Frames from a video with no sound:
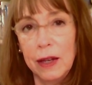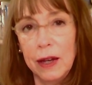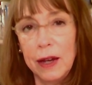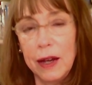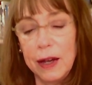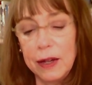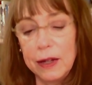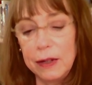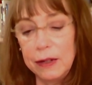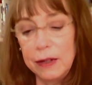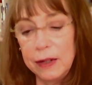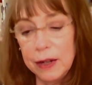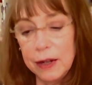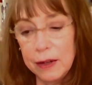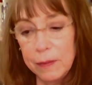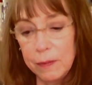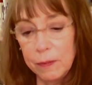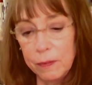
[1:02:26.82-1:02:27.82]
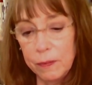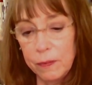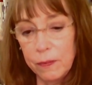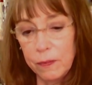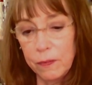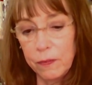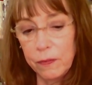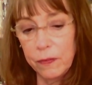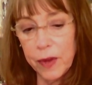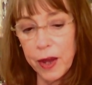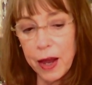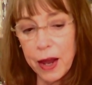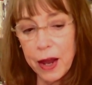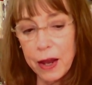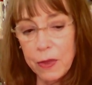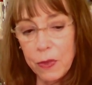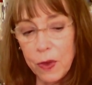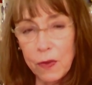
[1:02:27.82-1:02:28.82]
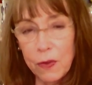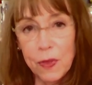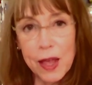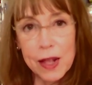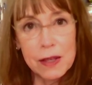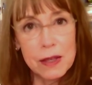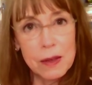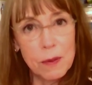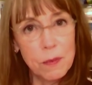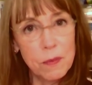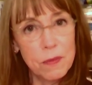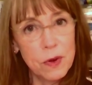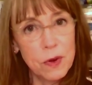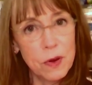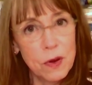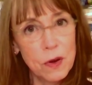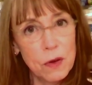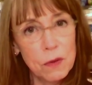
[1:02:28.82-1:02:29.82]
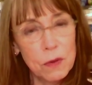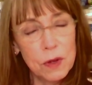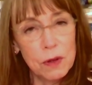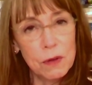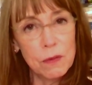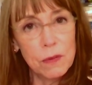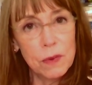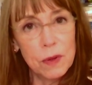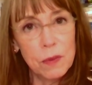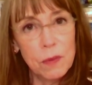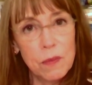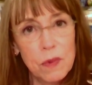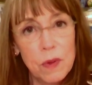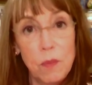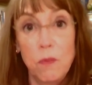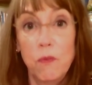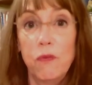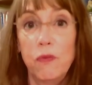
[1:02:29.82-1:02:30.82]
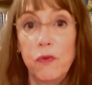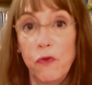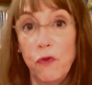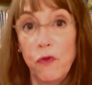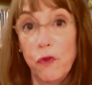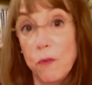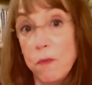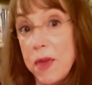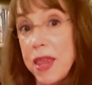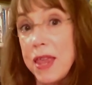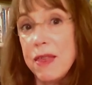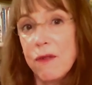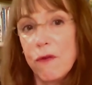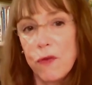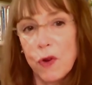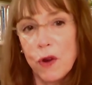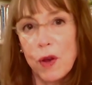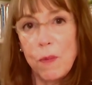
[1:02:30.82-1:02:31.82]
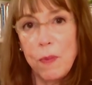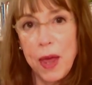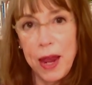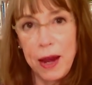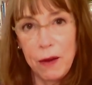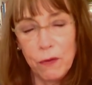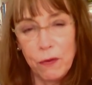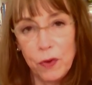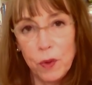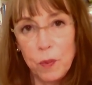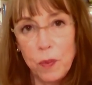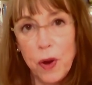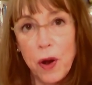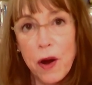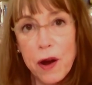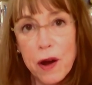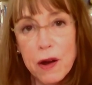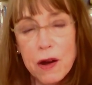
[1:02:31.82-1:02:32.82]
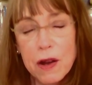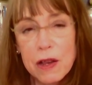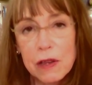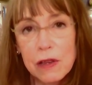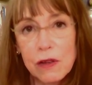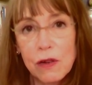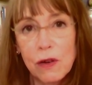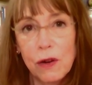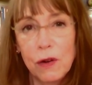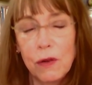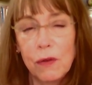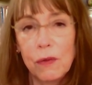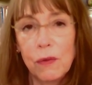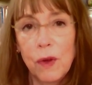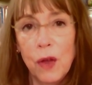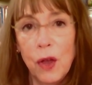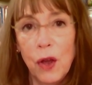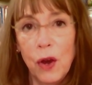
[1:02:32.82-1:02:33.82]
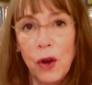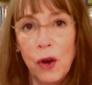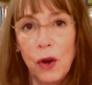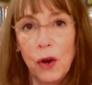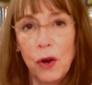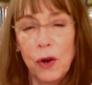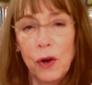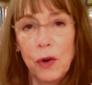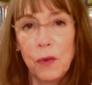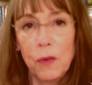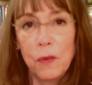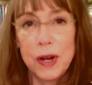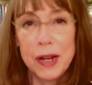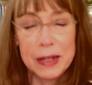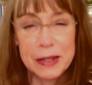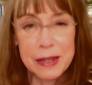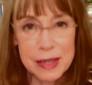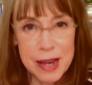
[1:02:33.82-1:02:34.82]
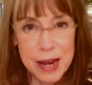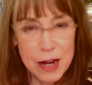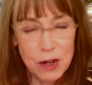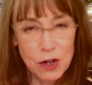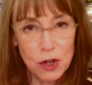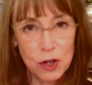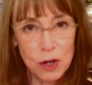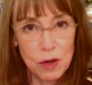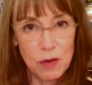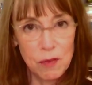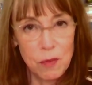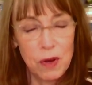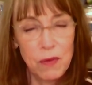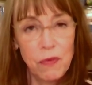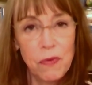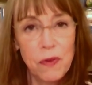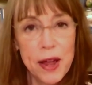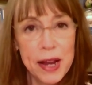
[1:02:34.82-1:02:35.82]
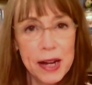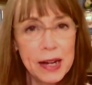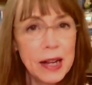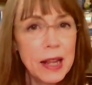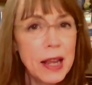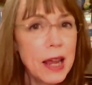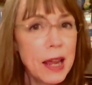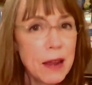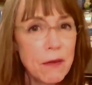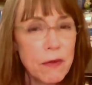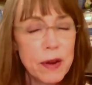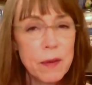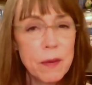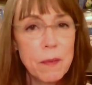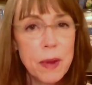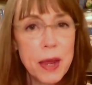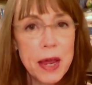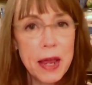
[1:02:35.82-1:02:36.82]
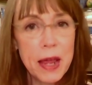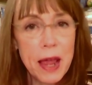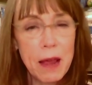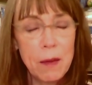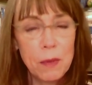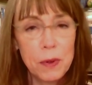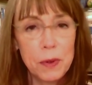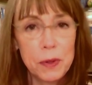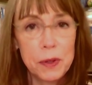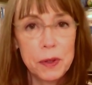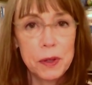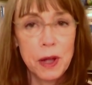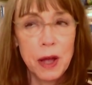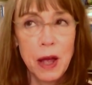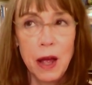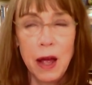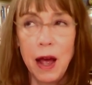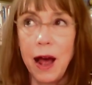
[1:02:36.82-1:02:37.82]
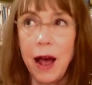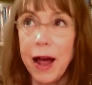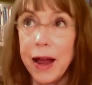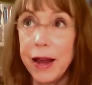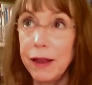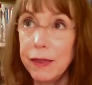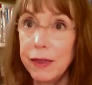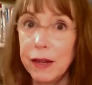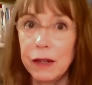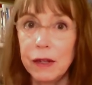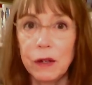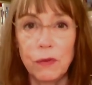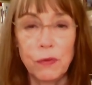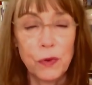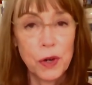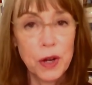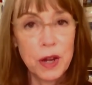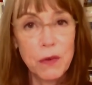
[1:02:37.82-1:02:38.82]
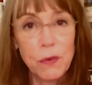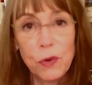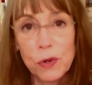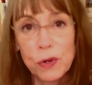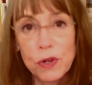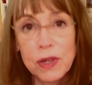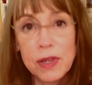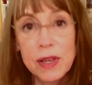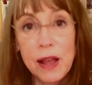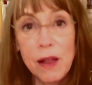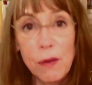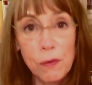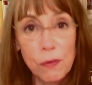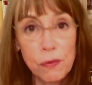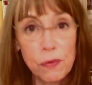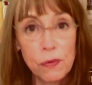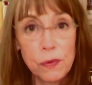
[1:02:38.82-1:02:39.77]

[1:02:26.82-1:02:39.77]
And um, I think that's the, you know, the, the, the, for me, the very painful part is her, her realization, but finally even being able, I think, to forgive herself